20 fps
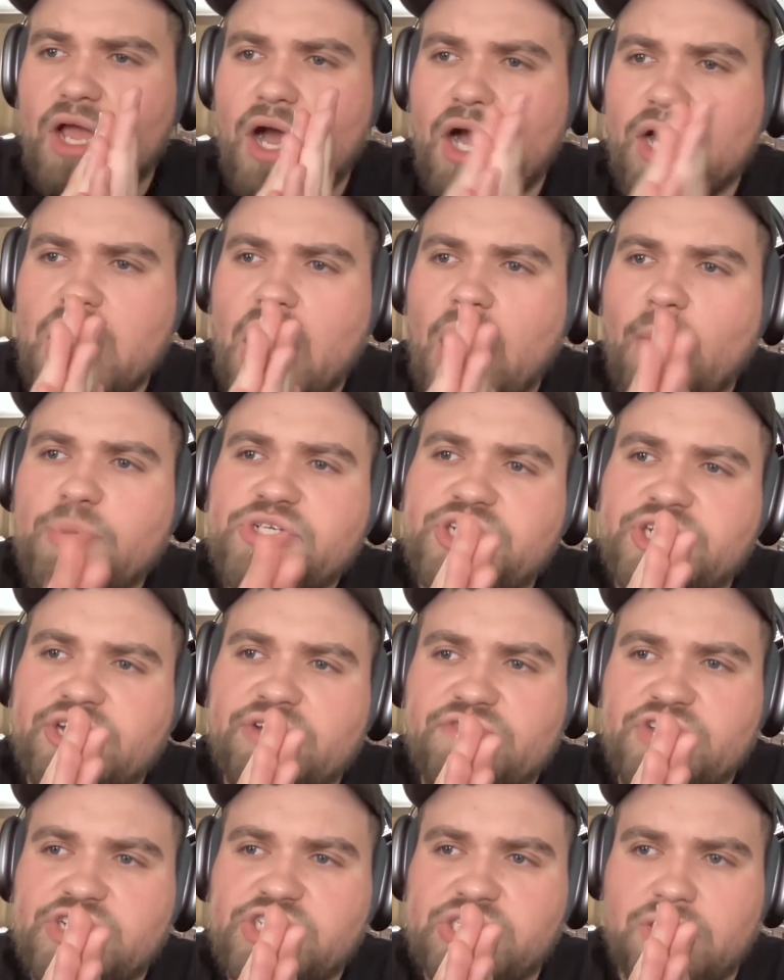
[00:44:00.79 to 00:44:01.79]
accomplishing
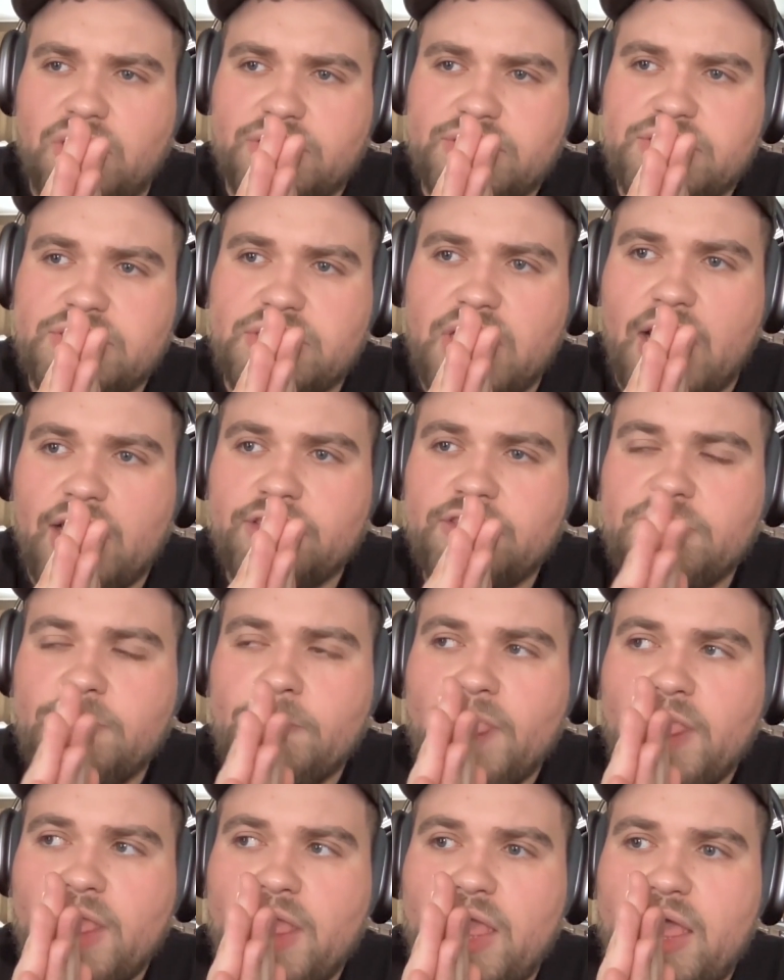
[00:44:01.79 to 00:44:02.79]
a vision on set
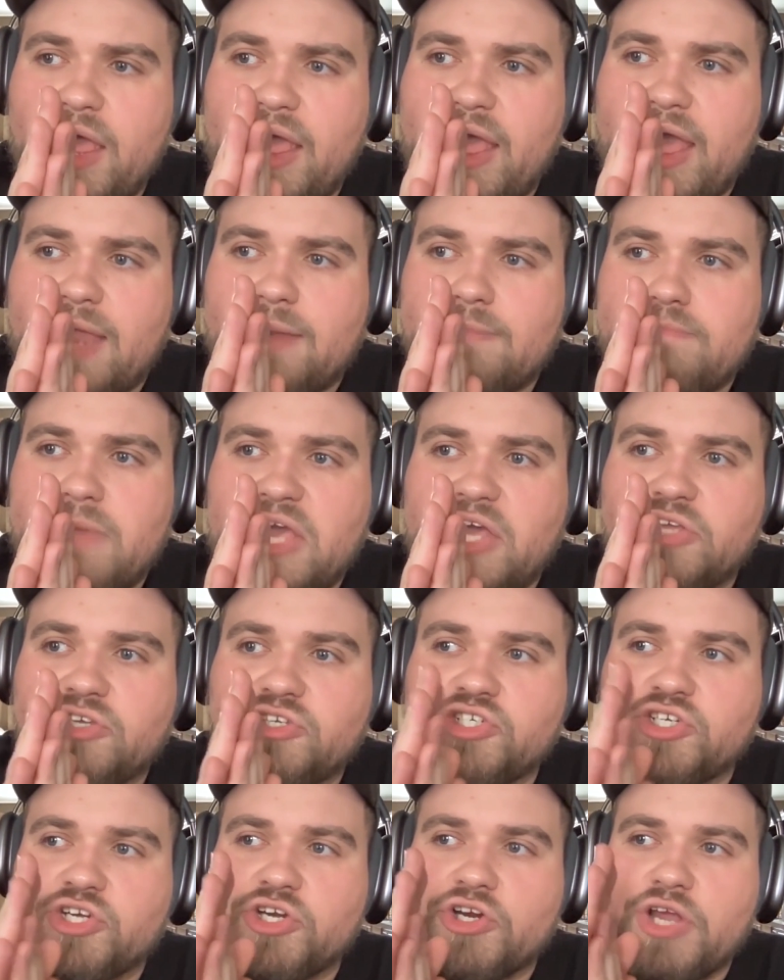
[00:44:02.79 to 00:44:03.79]
and making
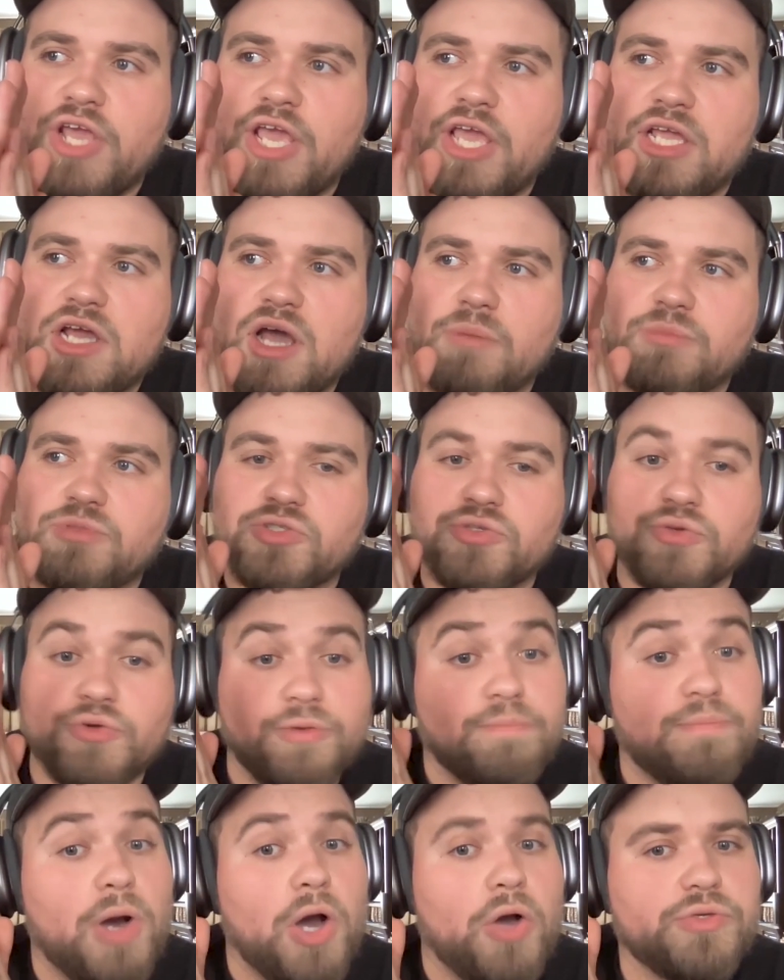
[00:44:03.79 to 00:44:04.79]
sure it comes through
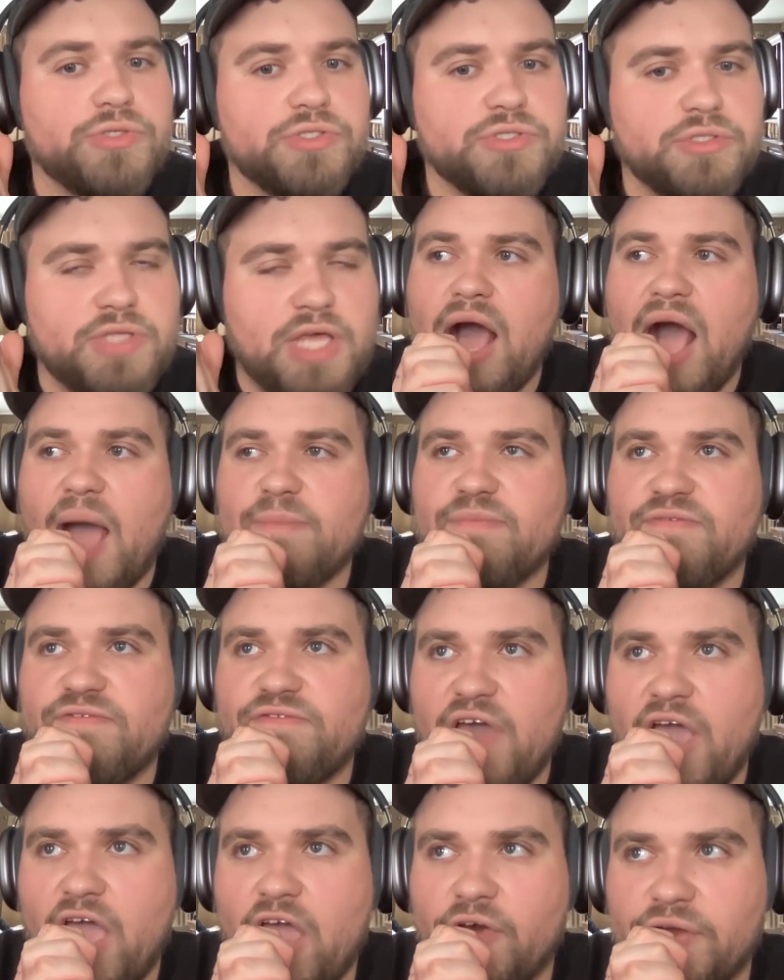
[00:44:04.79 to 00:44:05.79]
in post. I'm
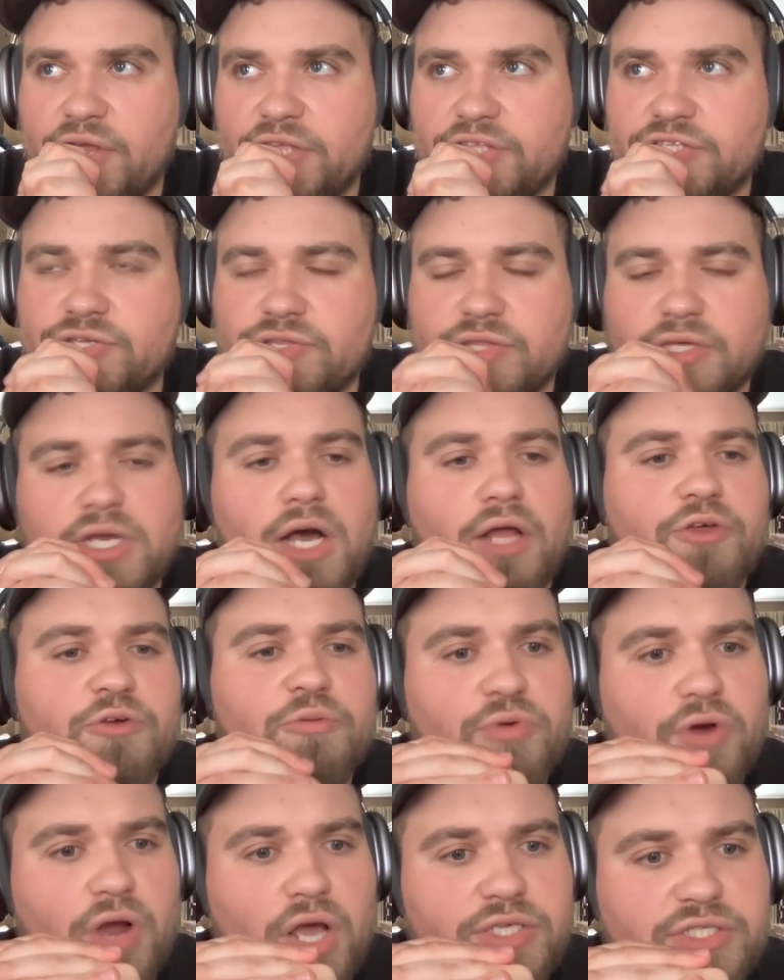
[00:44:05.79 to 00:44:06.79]
very into the color
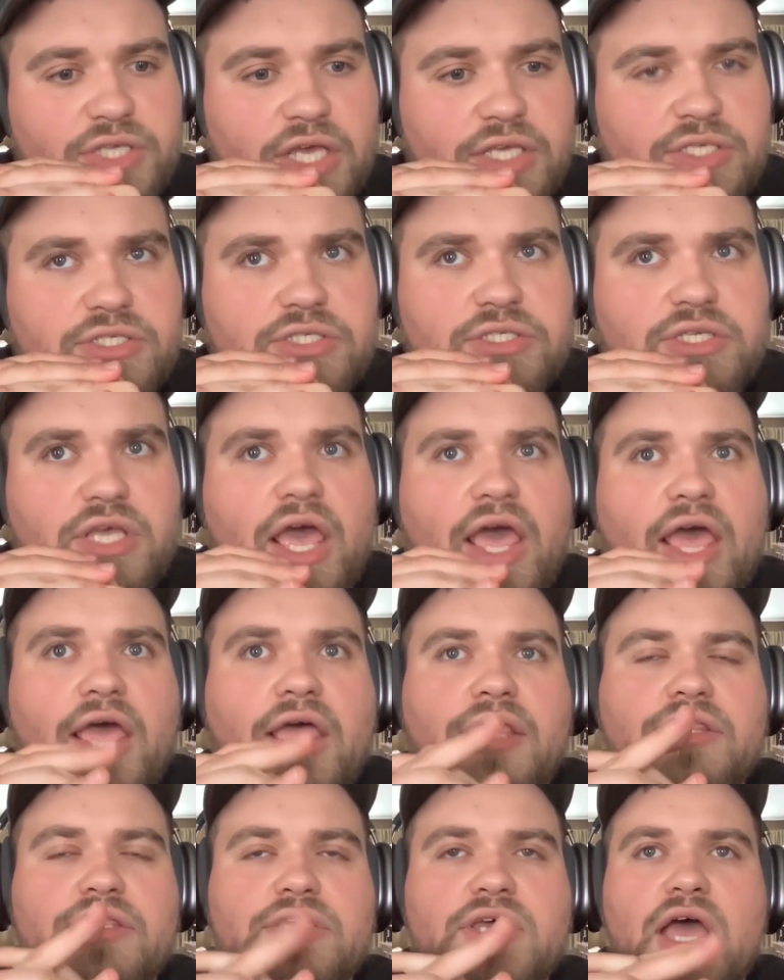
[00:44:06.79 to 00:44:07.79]
process
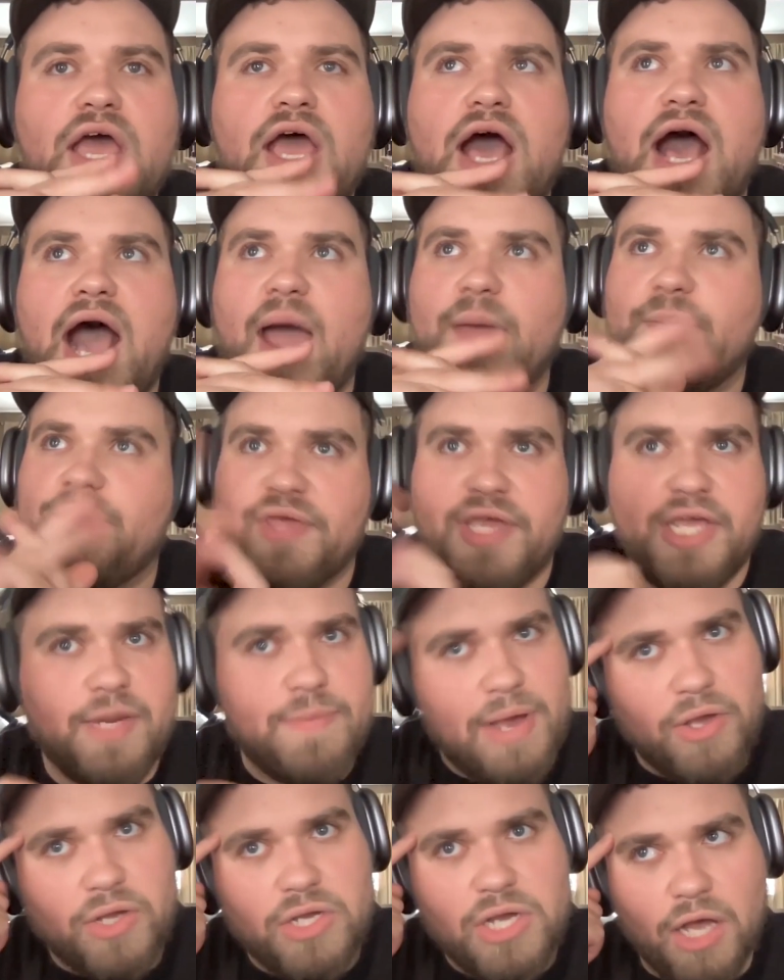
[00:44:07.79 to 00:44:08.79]
and I'm thinking
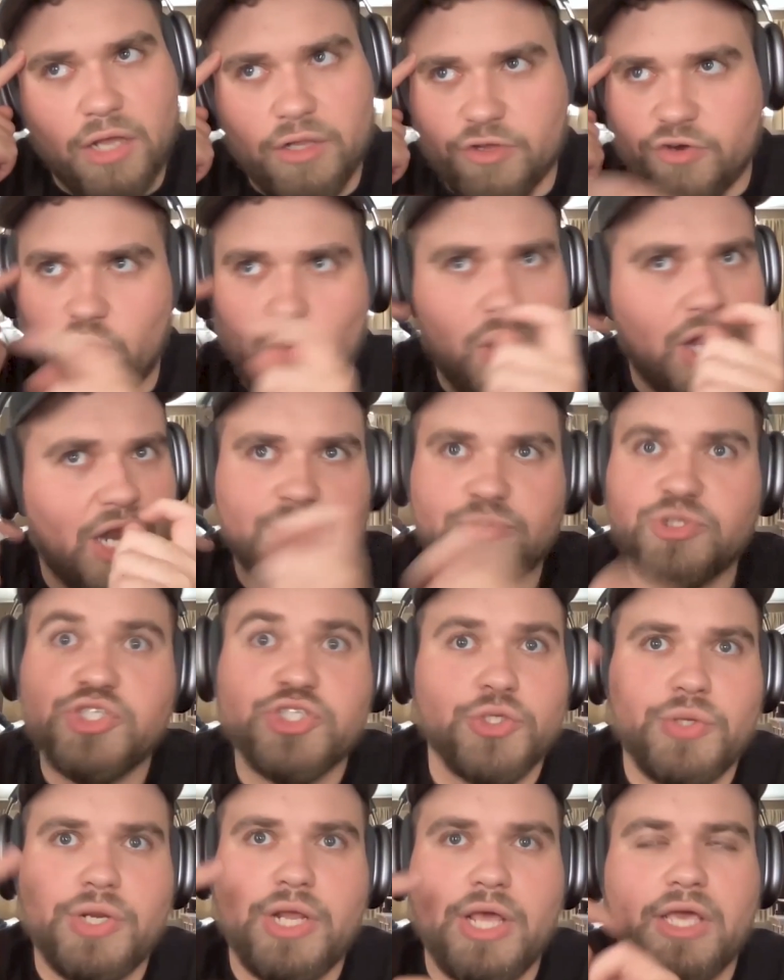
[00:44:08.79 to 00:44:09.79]
about color while I'm
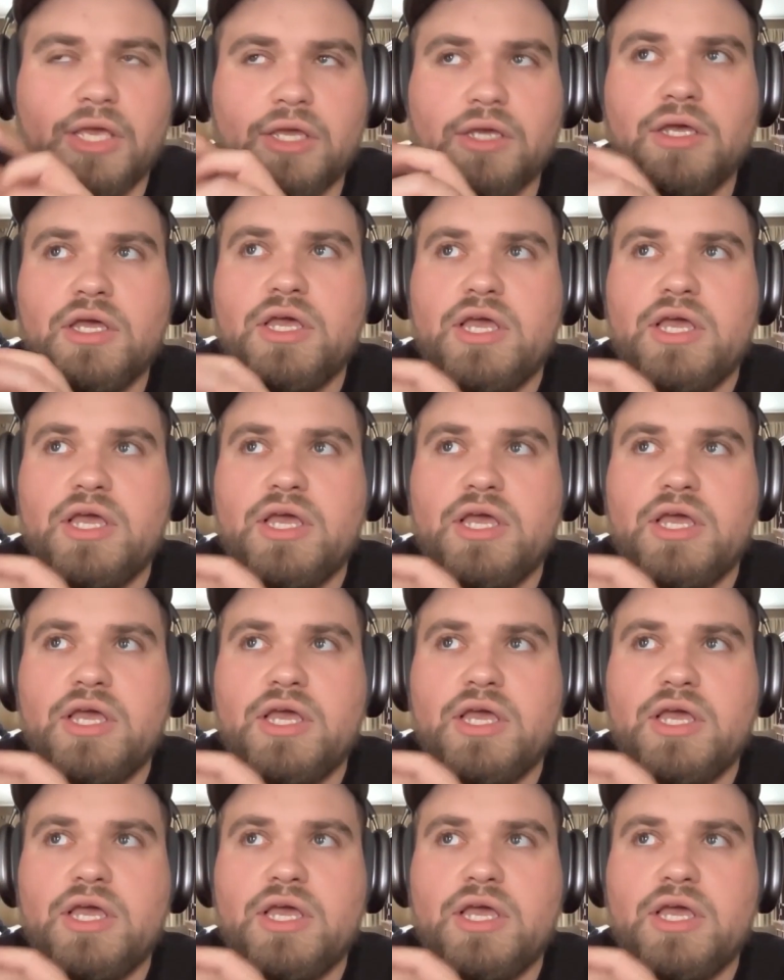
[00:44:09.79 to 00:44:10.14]
shooting.